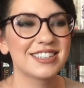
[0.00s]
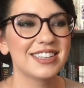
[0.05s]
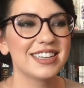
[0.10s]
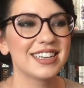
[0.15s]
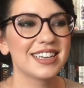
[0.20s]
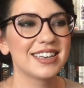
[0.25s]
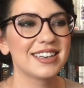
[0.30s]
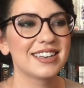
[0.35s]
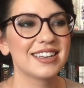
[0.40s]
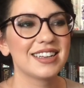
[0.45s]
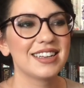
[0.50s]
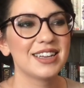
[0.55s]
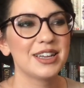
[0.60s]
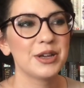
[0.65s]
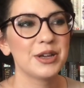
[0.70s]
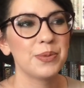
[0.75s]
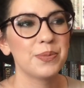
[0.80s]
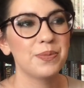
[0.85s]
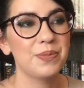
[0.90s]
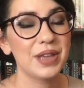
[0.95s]
She can
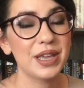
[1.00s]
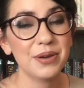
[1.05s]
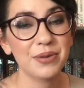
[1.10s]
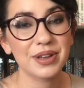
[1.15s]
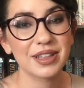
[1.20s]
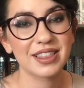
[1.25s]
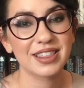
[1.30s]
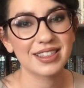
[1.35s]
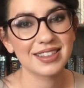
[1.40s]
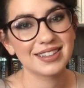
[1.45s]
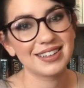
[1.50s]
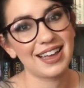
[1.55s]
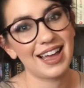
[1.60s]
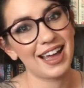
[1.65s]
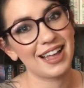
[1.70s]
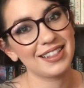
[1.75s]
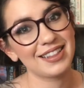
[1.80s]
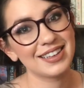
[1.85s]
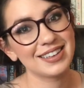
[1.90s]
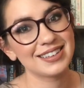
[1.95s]
be with
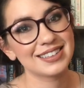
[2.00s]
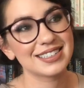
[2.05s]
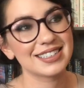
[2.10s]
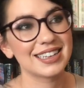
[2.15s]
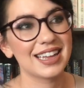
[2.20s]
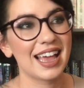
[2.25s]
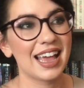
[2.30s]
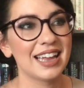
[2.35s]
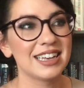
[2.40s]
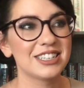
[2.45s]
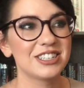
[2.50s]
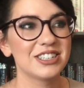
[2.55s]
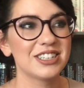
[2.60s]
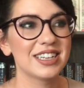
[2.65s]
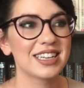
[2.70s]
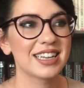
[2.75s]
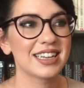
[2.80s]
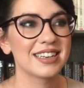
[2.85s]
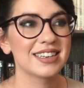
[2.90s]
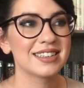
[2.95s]
Elend and she
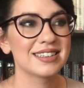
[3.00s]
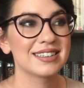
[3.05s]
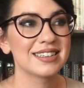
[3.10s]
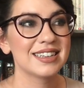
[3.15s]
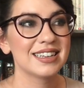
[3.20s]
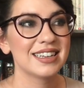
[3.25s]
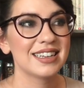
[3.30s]
can